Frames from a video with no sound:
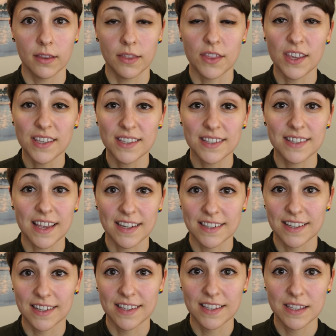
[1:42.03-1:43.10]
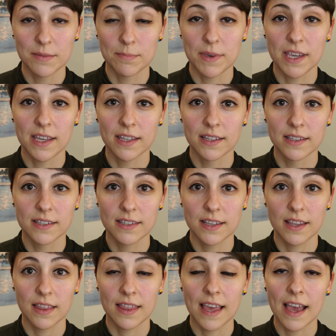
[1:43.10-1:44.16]
This sentence means
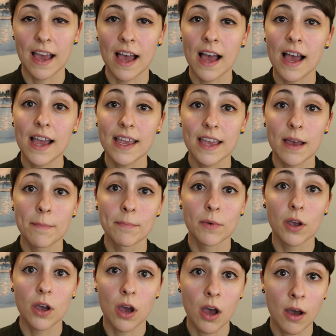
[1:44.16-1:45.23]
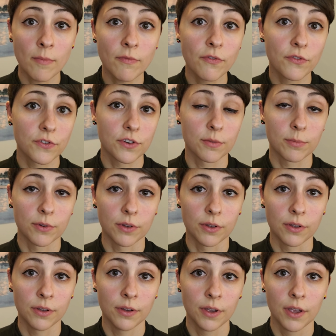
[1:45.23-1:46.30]
that I am
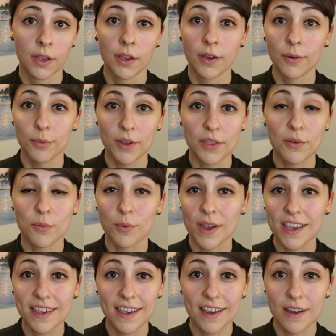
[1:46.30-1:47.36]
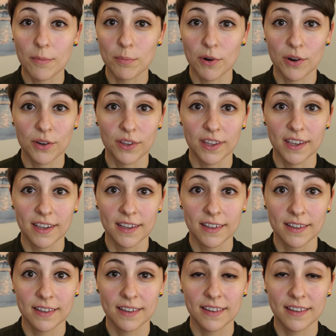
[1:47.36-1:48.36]
comfortable with waking up early.